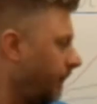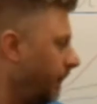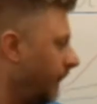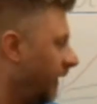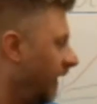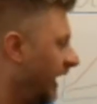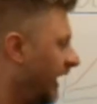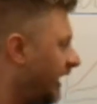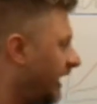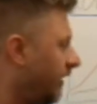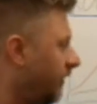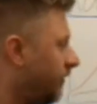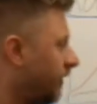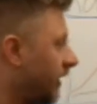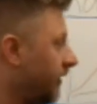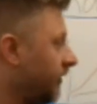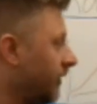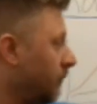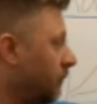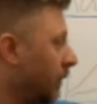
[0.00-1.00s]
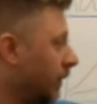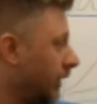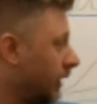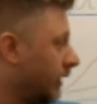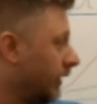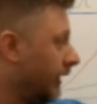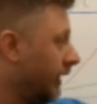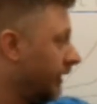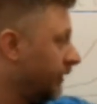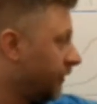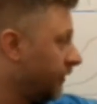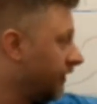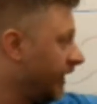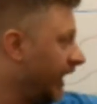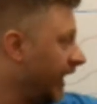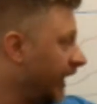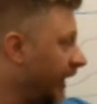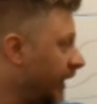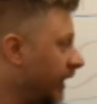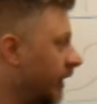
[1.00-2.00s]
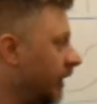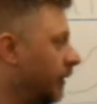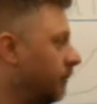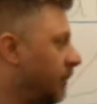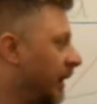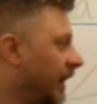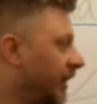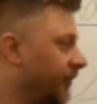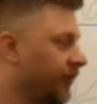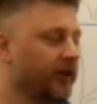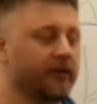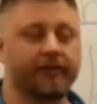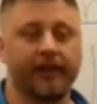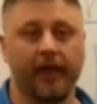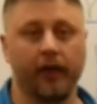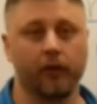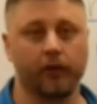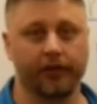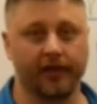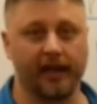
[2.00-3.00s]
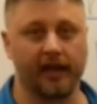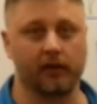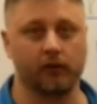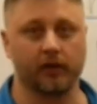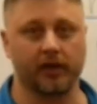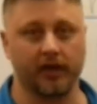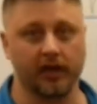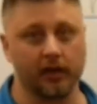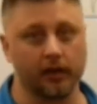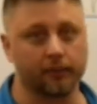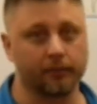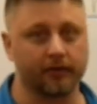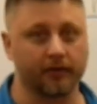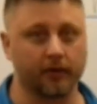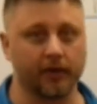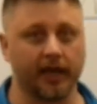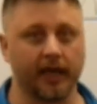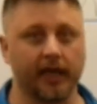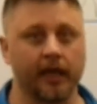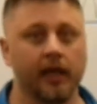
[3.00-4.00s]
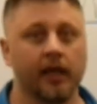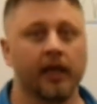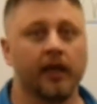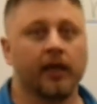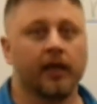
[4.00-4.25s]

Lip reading: that gives us a marker to understand positive health outcomes, okay?